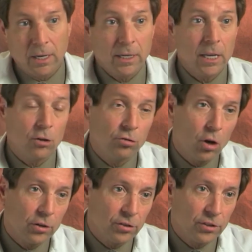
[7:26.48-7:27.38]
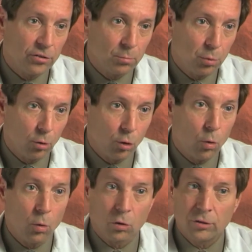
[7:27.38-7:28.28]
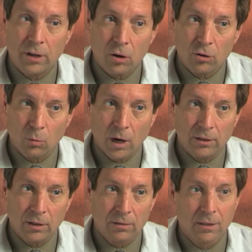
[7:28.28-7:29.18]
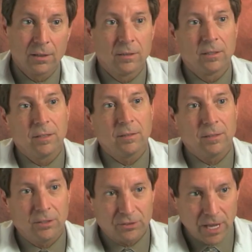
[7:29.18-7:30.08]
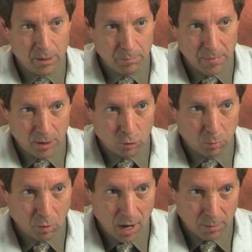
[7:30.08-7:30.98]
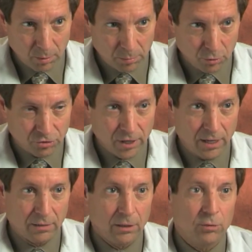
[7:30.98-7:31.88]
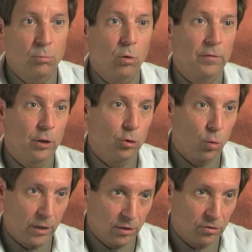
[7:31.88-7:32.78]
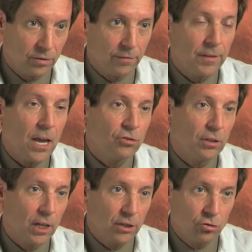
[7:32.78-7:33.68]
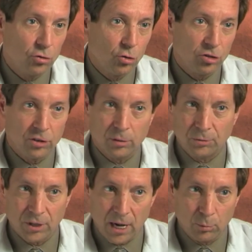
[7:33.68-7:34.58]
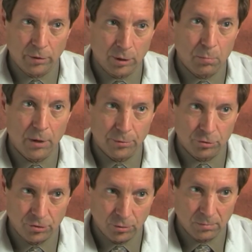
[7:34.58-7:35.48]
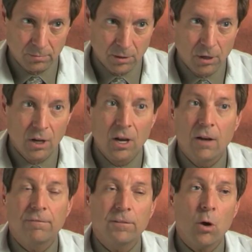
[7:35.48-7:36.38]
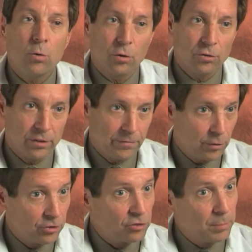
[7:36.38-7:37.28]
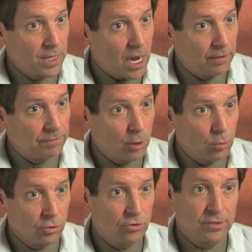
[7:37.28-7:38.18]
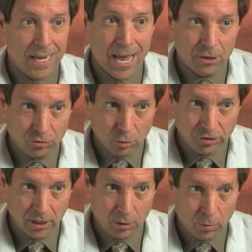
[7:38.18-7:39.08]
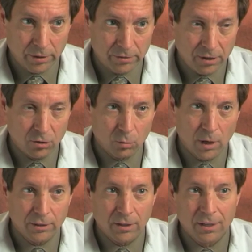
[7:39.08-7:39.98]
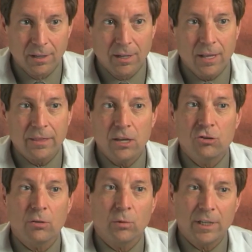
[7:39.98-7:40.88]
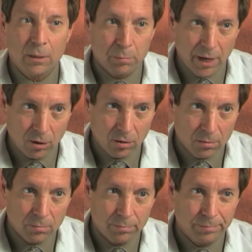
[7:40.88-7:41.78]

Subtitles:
And again, as long as it doesn't pull a hole or a tear in the retina, it's not a medical problem per se. It's more of an annoyance. The flashing lights usually subside within a month or two. Floaters, if they're just benign floaters not associated with a tear in the retina, they generally get better.